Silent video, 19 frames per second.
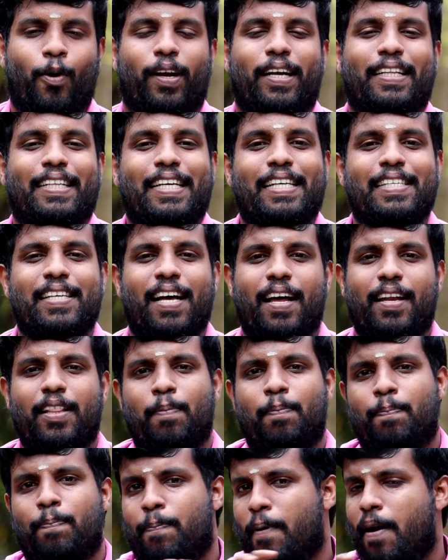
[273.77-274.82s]
Okay, these are
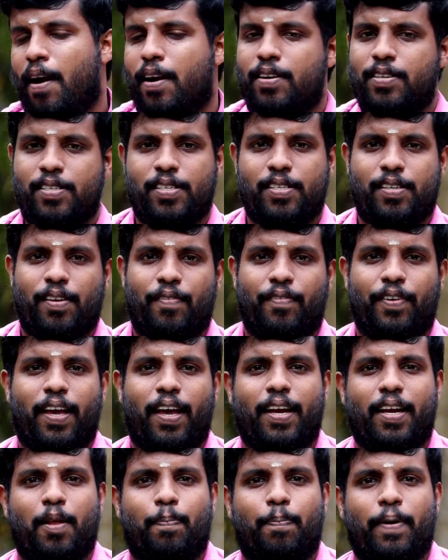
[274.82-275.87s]
the parts we
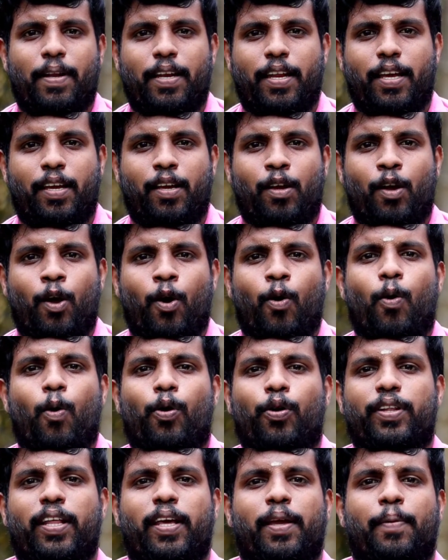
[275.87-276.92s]
are depending
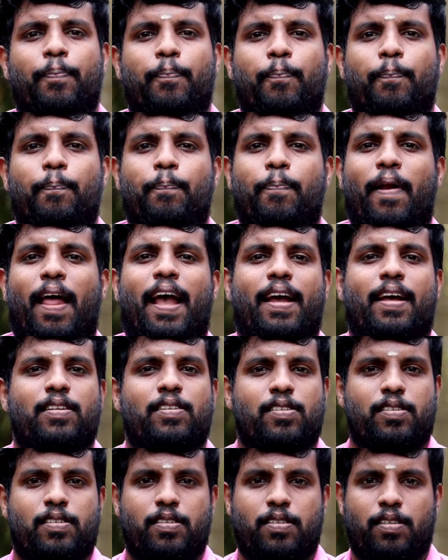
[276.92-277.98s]
on the
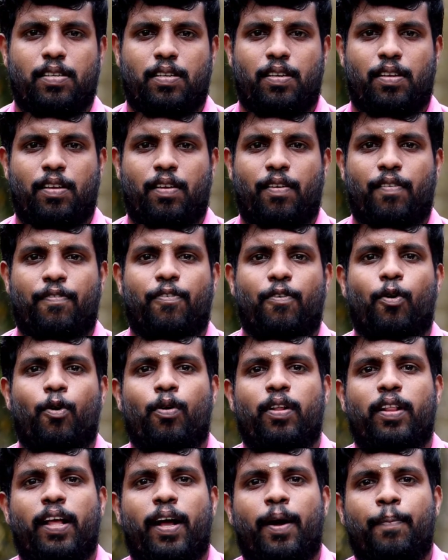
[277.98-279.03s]
plants
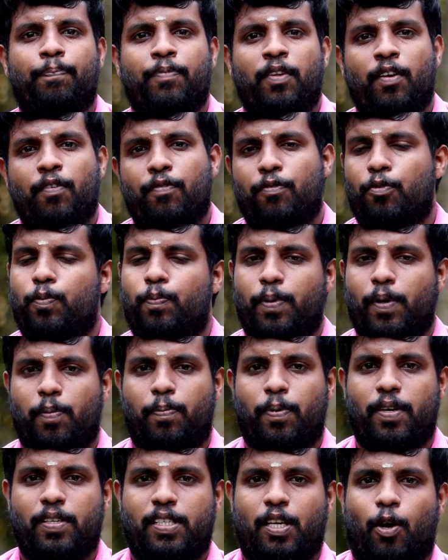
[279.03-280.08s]
for their food
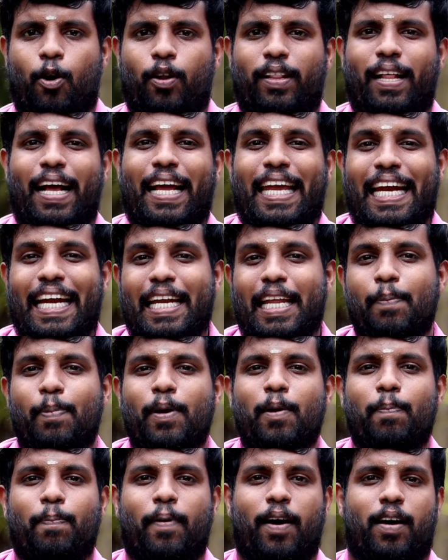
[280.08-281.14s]
purpose, or the
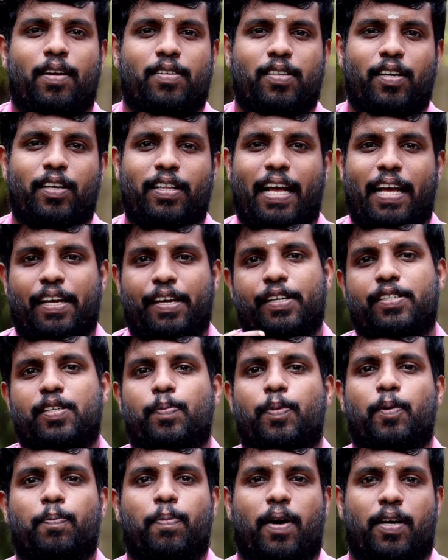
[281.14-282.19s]
edible part, the
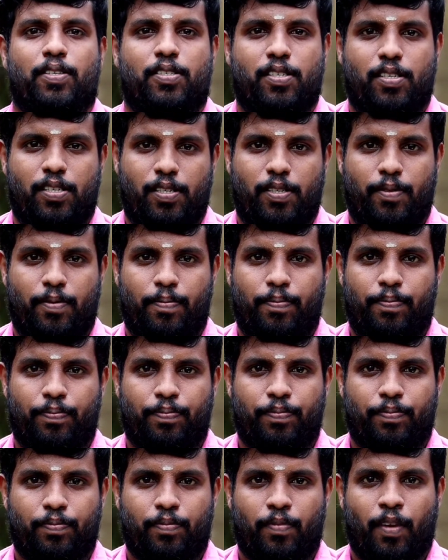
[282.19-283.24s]
eatable parts.
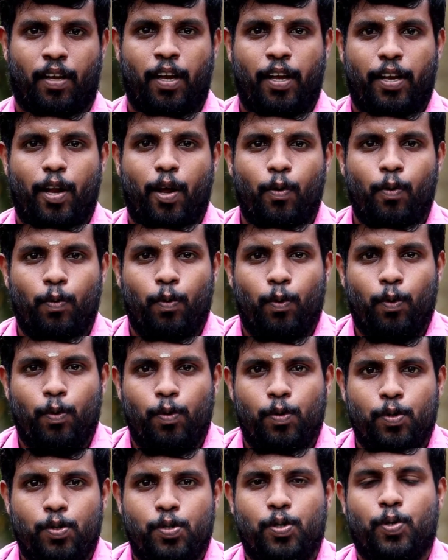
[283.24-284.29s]
Now
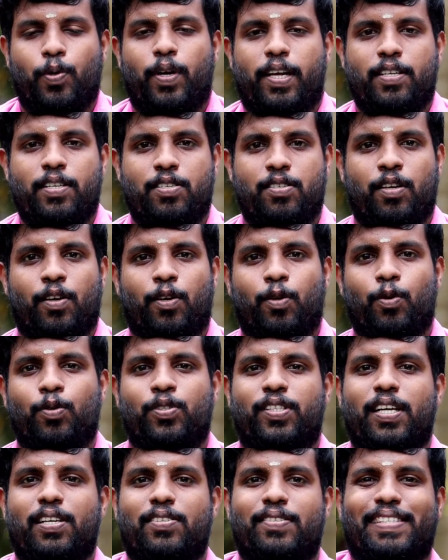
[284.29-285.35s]
students, you
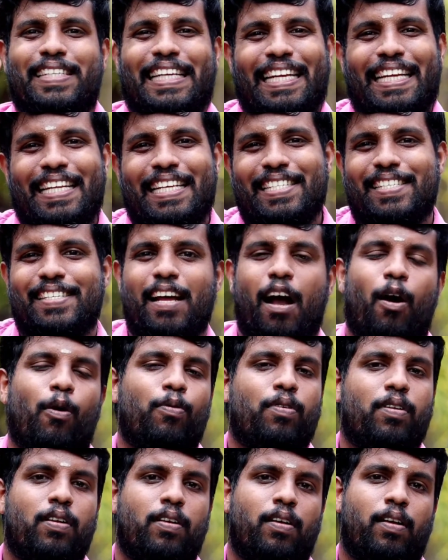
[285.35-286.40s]
just list out